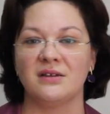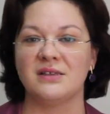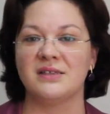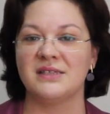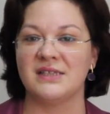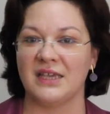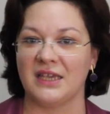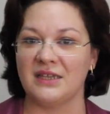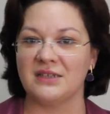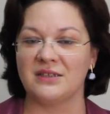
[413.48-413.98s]

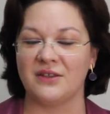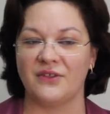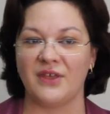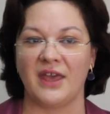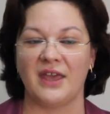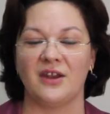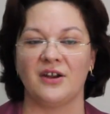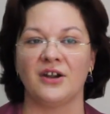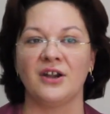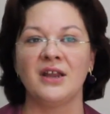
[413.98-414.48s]
see it
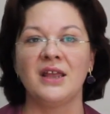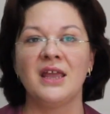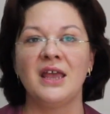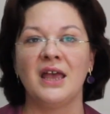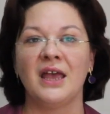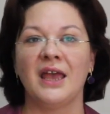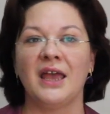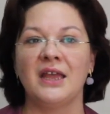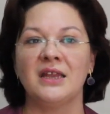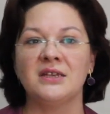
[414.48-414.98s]
there.
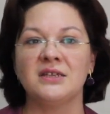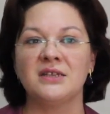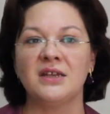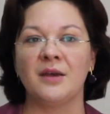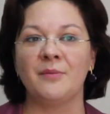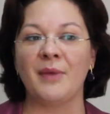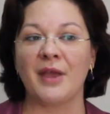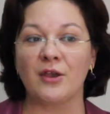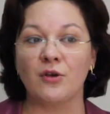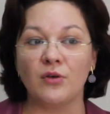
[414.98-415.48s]
And
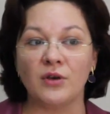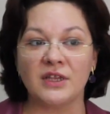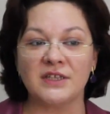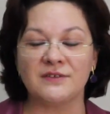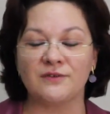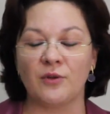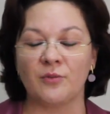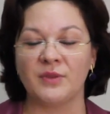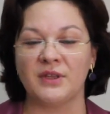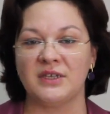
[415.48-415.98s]
my
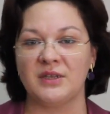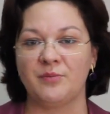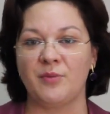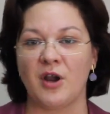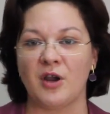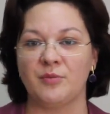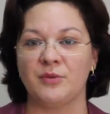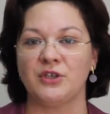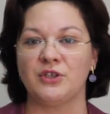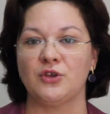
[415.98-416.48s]
colleagues from the
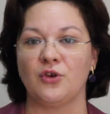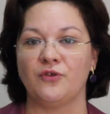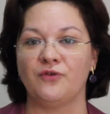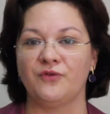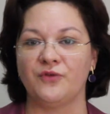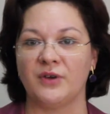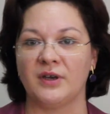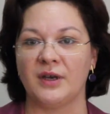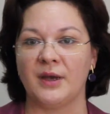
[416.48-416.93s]
Department of